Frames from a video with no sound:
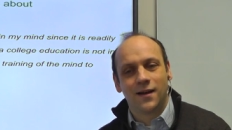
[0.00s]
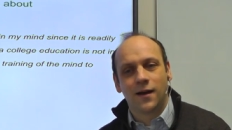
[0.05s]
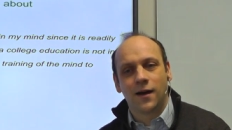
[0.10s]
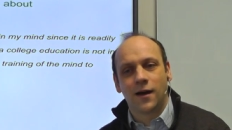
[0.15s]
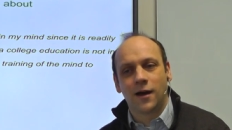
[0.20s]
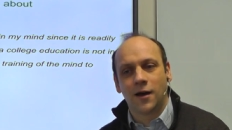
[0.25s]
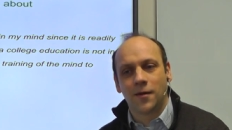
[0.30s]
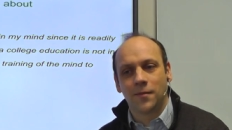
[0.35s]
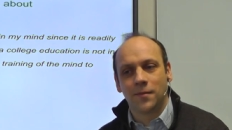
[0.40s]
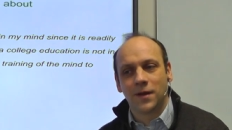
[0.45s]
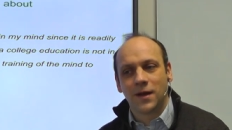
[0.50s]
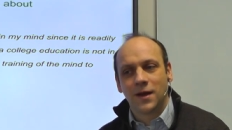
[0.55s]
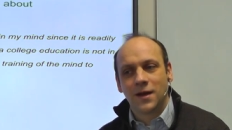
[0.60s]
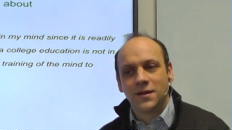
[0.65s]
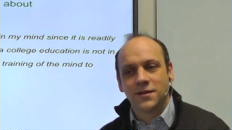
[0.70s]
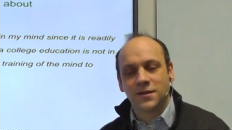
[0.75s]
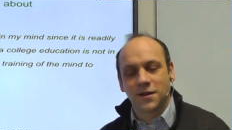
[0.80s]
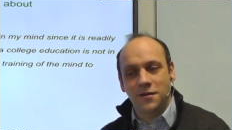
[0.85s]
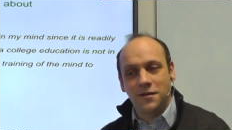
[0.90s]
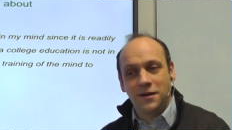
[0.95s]
Um,
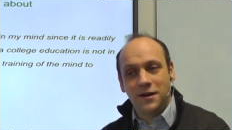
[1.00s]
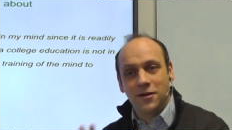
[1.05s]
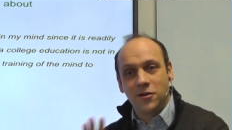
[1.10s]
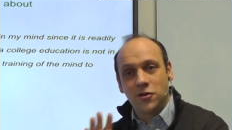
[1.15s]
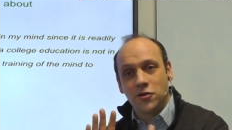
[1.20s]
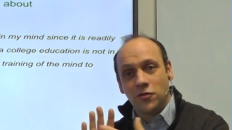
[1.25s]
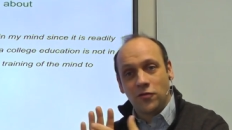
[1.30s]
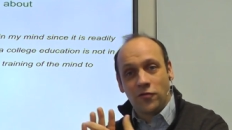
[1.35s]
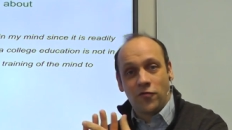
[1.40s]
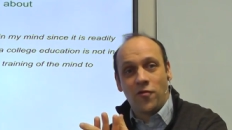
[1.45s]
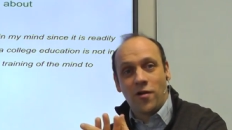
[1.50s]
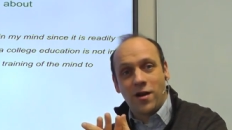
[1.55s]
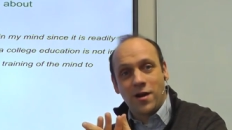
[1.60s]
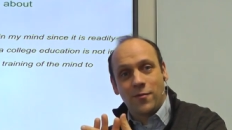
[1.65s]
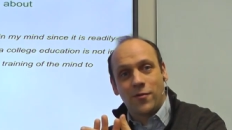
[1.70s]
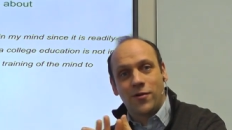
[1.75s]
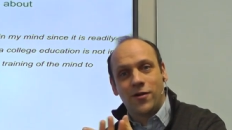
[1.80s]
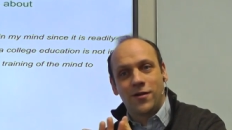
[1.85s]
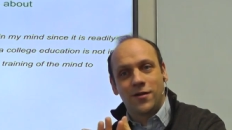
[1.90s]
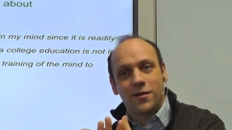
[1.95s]
so you need a good
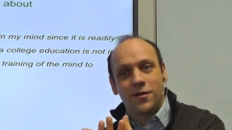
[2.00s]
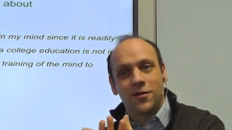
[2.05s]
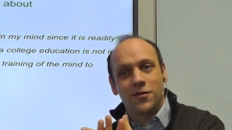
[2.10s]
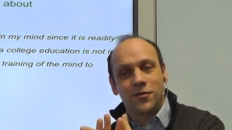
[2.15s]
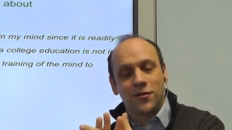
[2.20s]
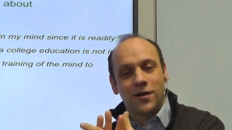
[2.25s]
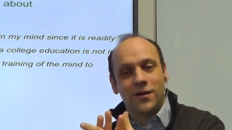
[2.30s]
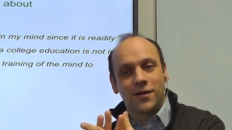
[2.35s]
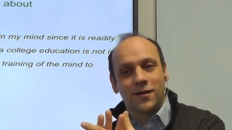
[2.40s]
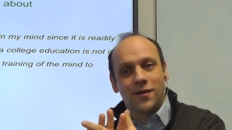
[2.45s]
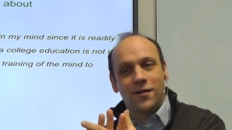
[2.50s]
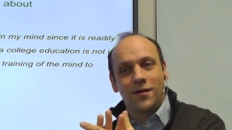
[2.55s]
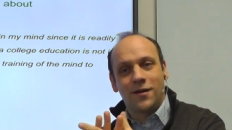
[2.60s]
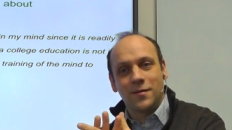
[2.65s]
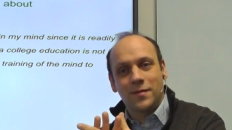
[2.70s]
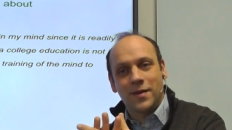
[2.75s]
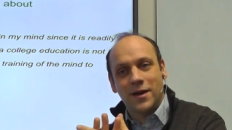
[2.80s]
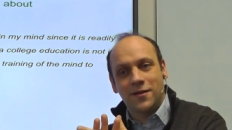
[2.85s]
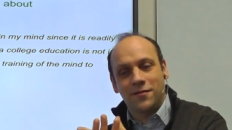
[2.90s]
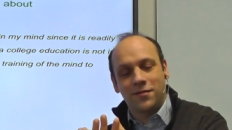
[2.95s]
framework, a good
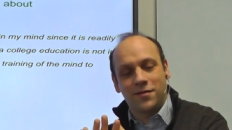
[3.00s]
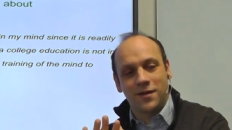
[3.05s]
underlying bed of